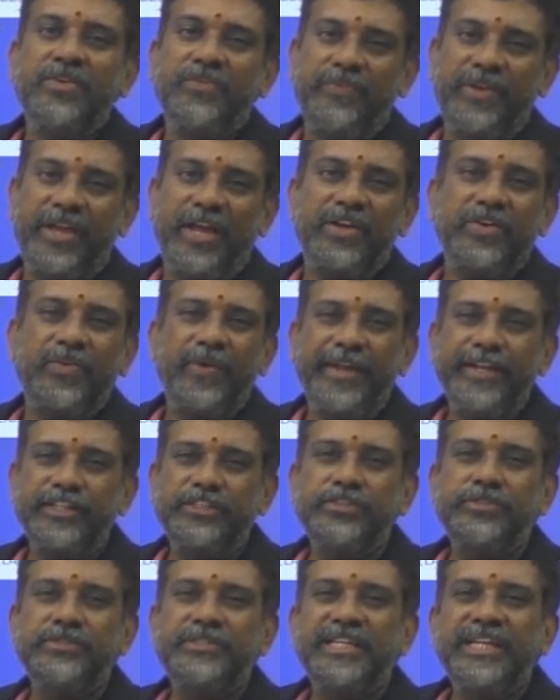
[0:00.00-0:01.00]
we are going
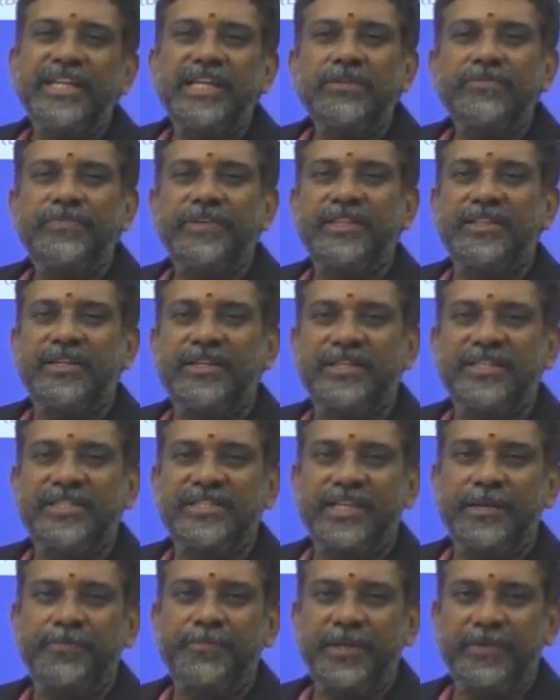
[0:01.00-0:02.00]
to deal with the
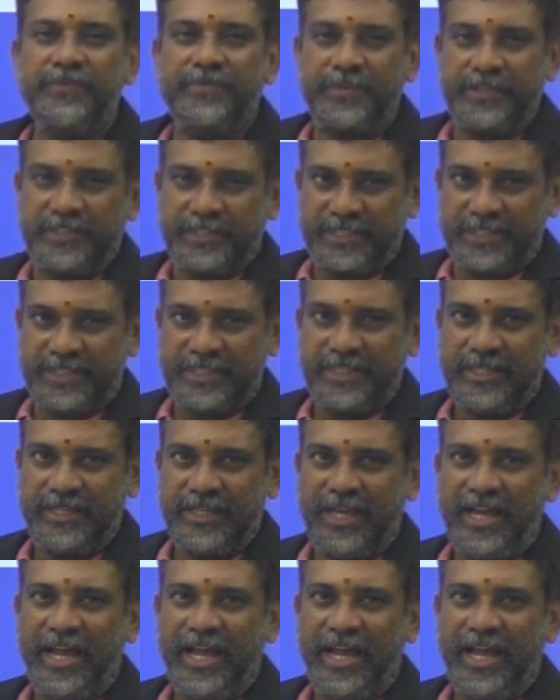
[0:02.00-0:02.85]
descriptive words.